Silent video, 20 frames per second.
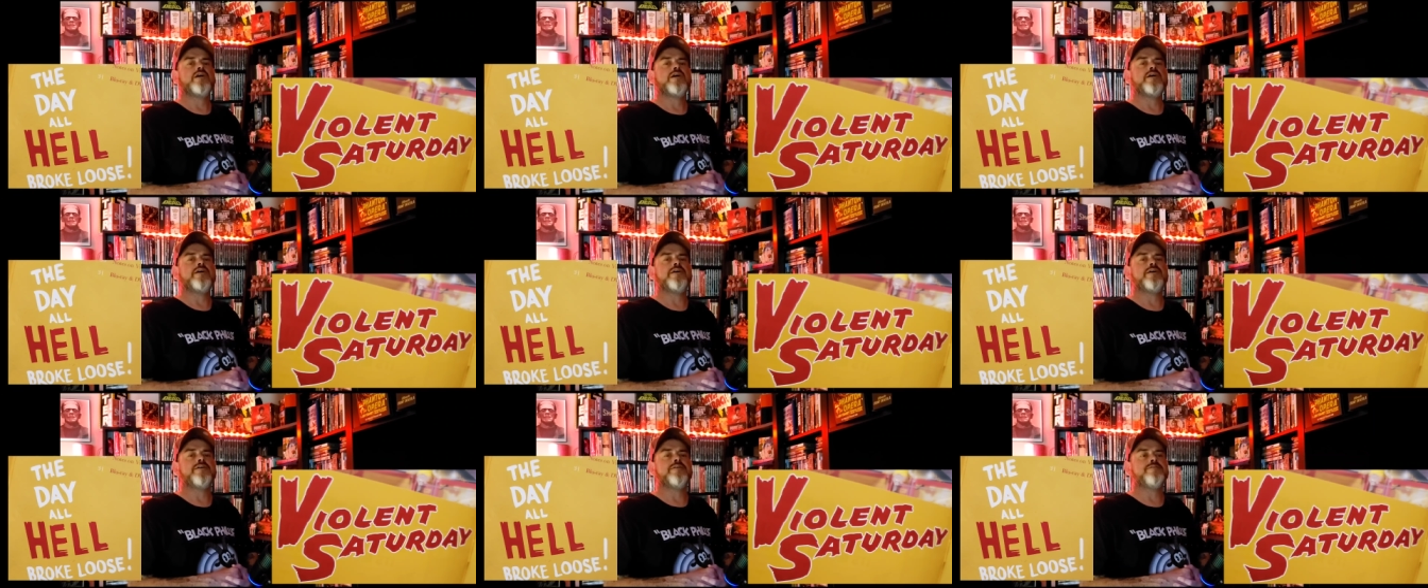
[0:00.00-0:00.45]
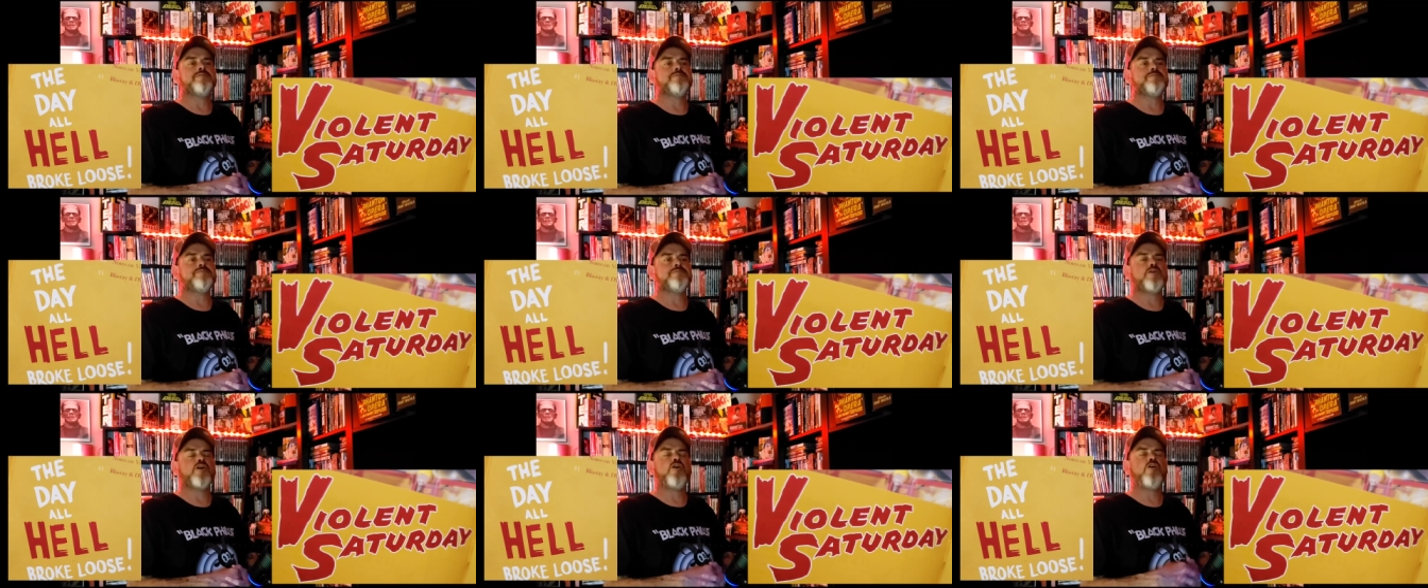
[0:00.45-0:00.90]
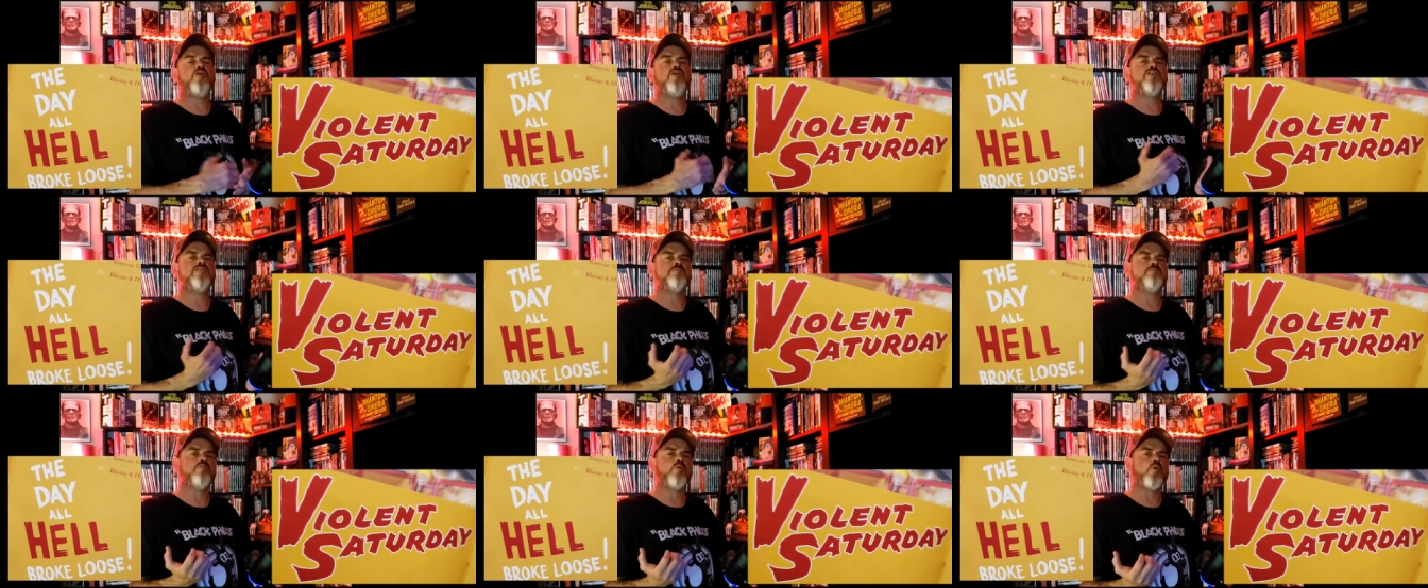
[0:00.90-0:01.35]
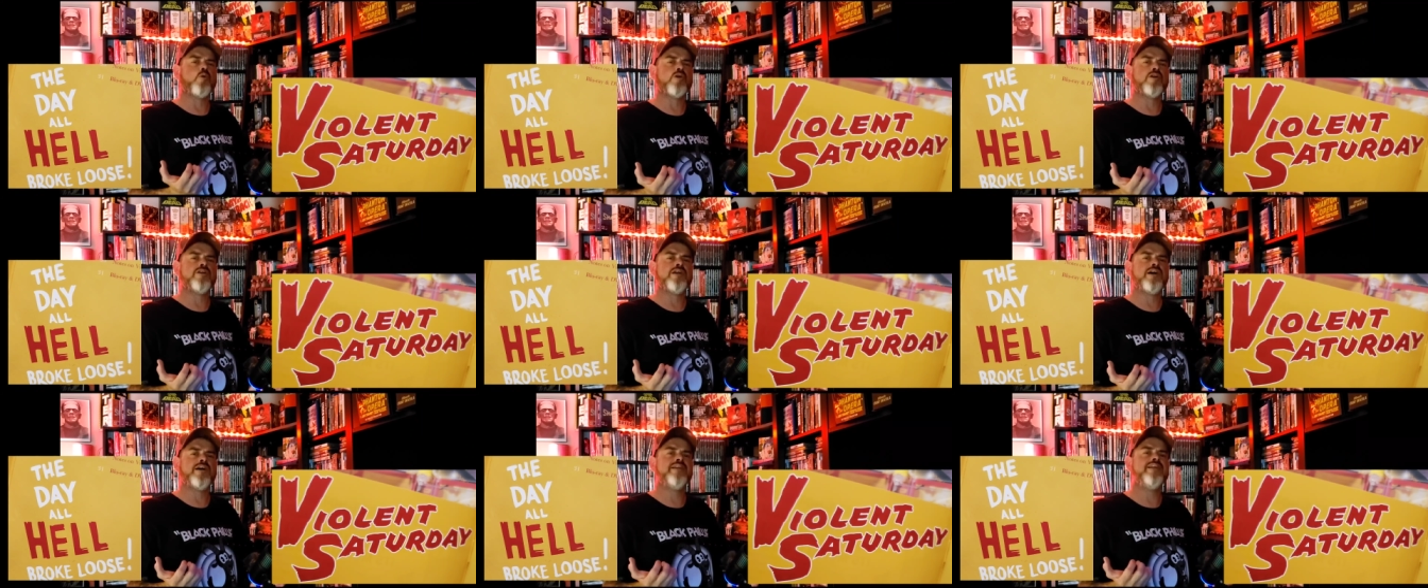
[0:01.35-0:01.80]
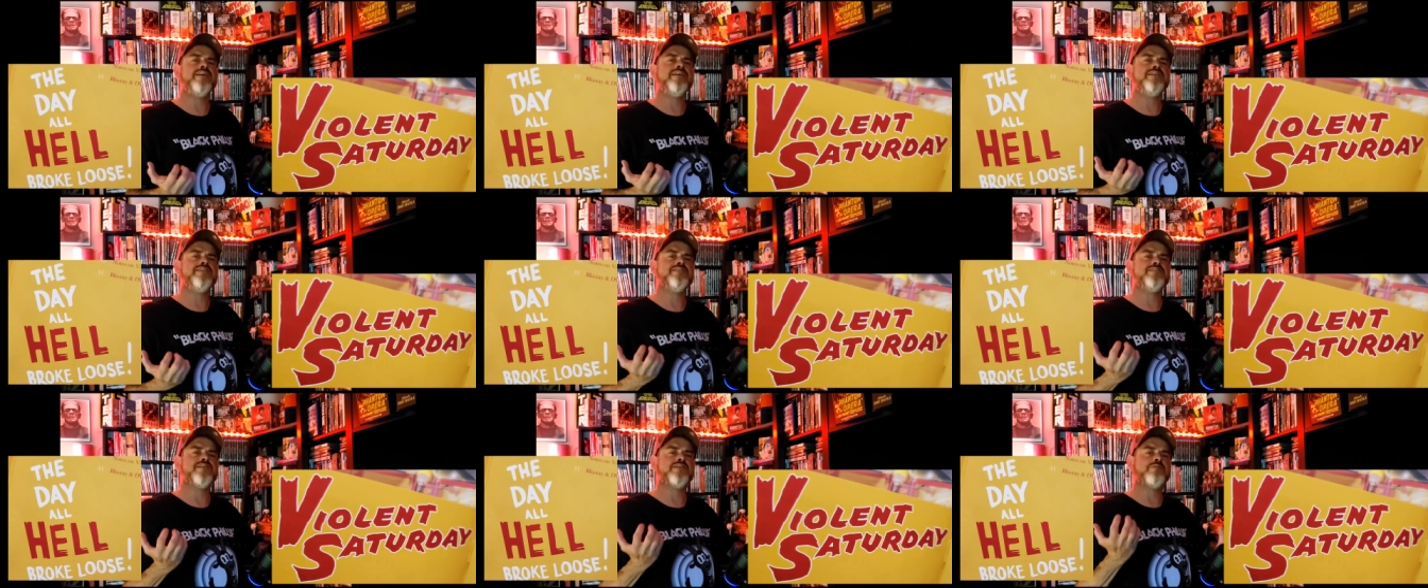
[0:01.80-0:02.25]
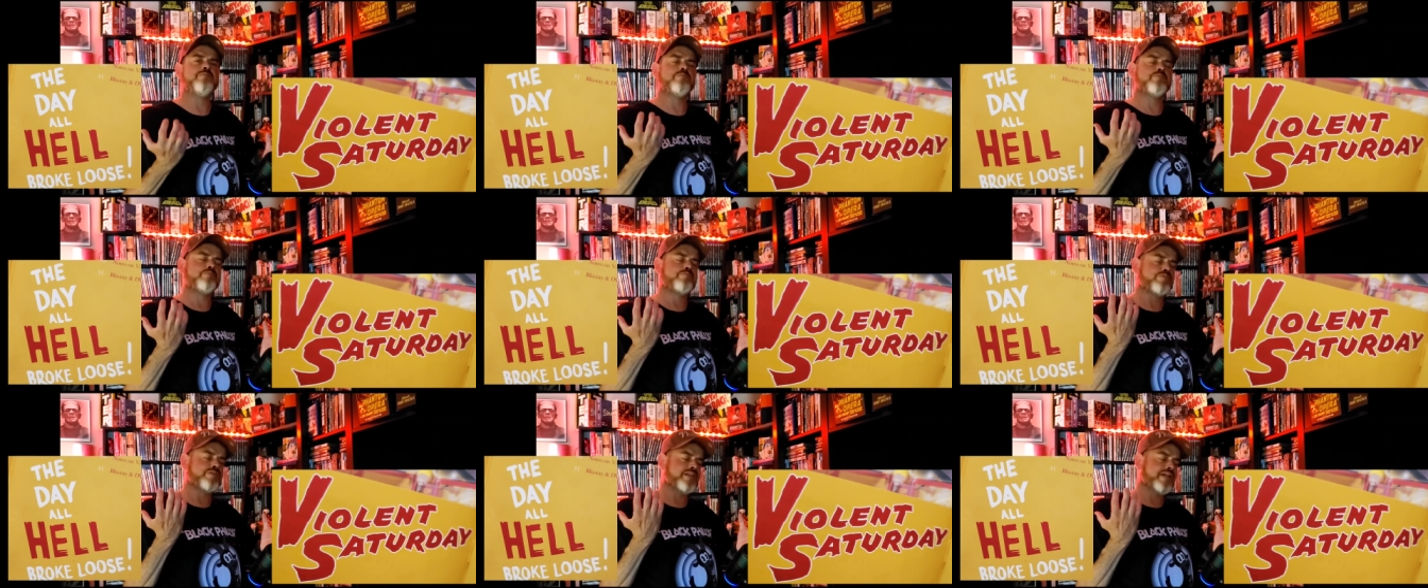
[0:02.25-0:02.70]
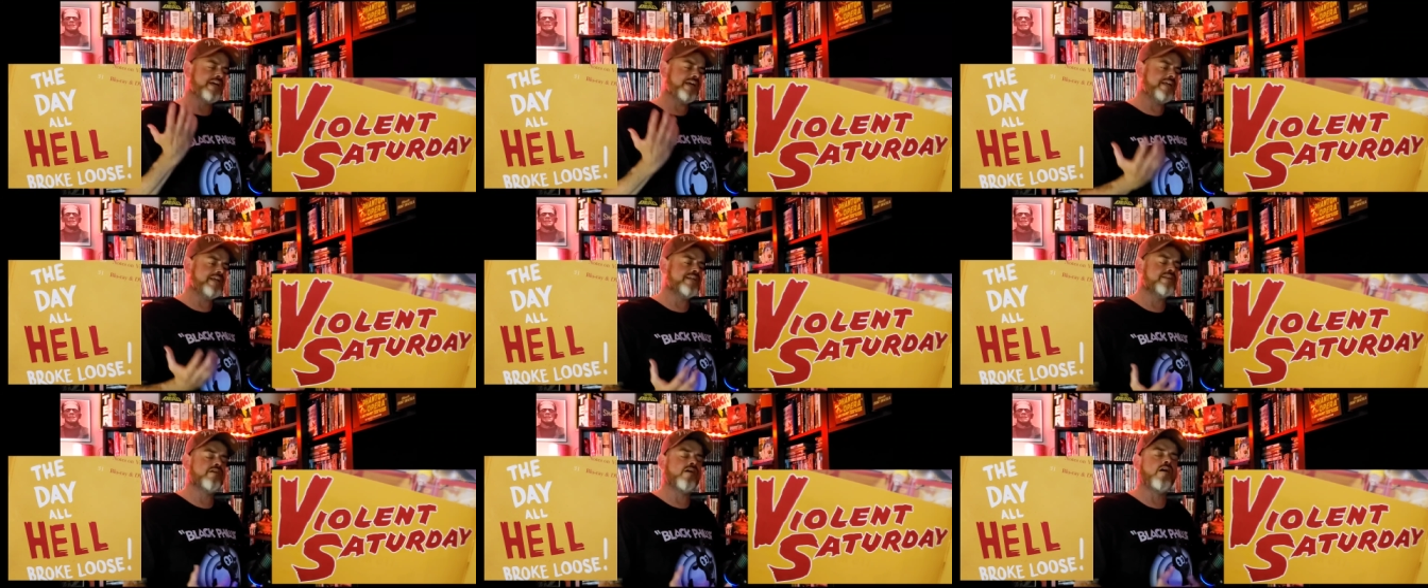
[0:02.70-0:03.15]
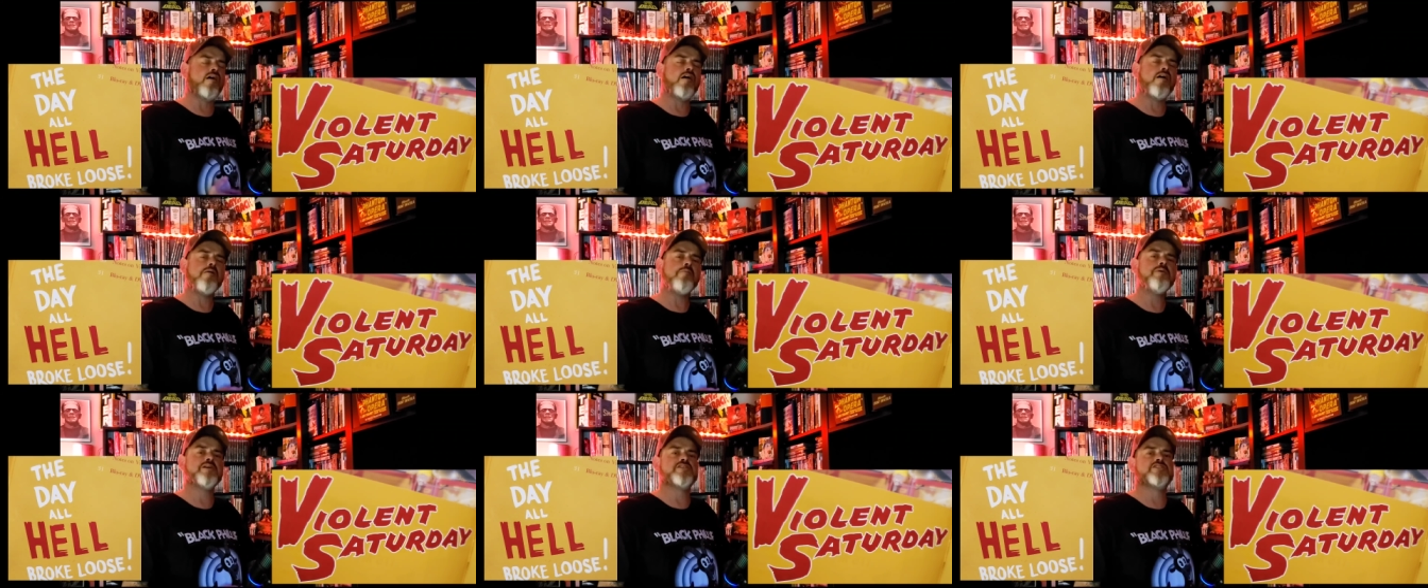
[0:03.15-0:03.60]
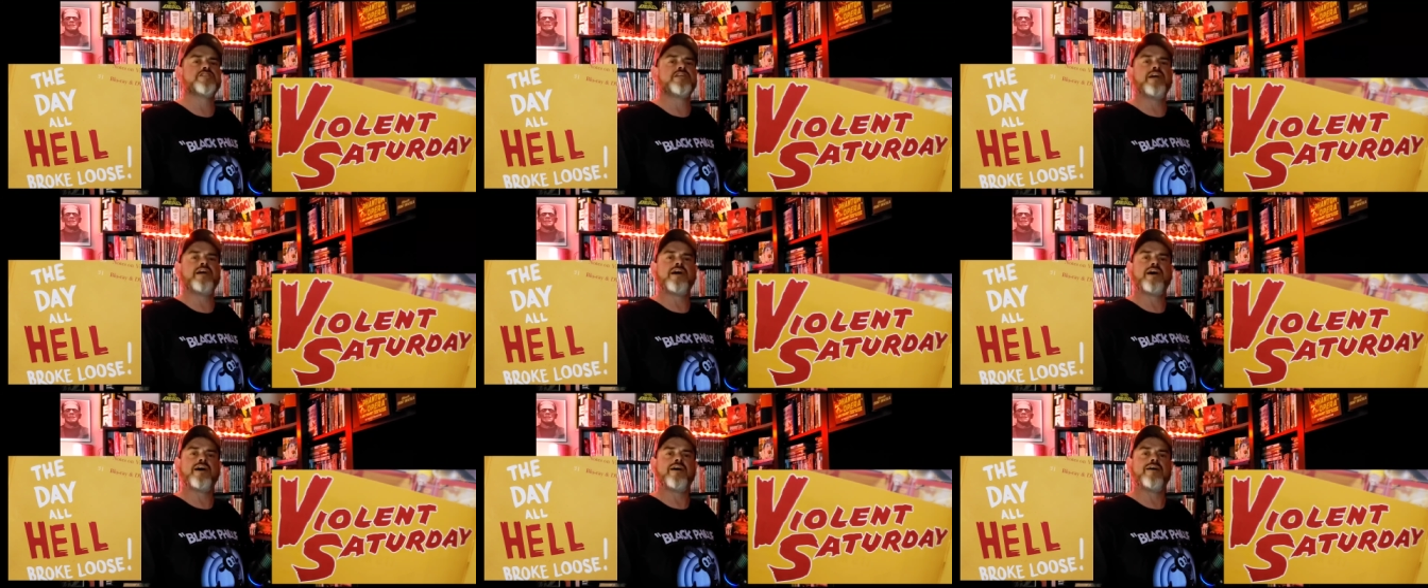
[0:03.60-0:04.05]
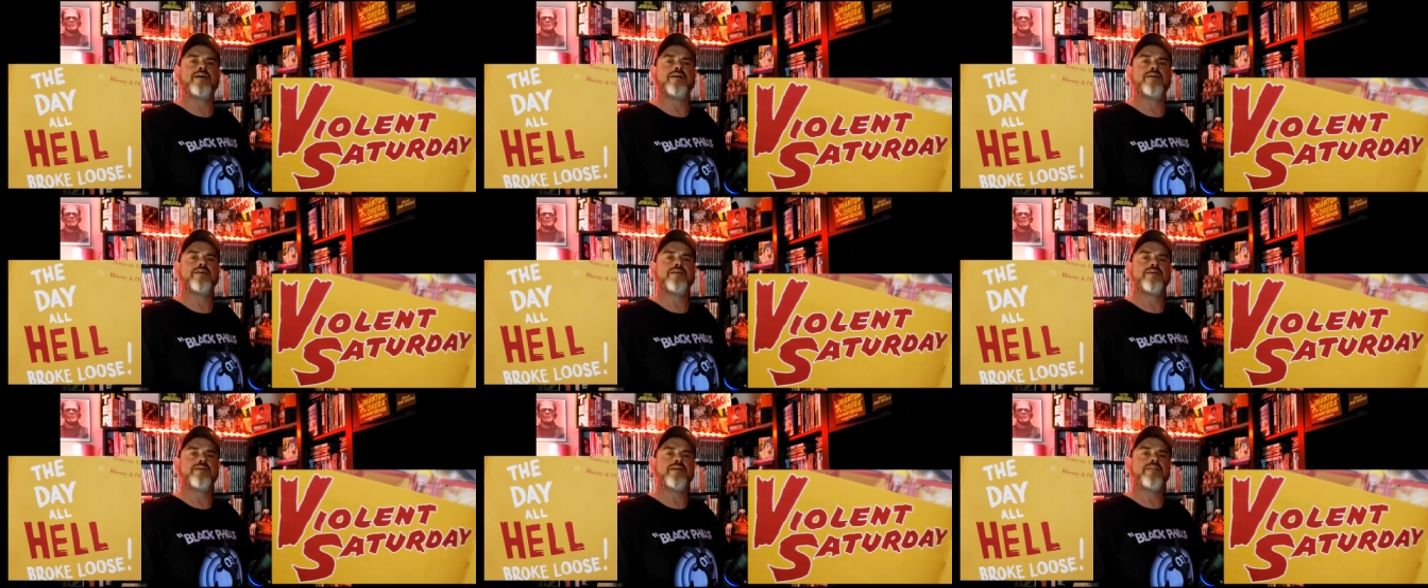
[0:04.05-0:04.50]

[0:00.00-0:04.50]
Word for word: Um, Ernest Borgnine is playing an Amish guy.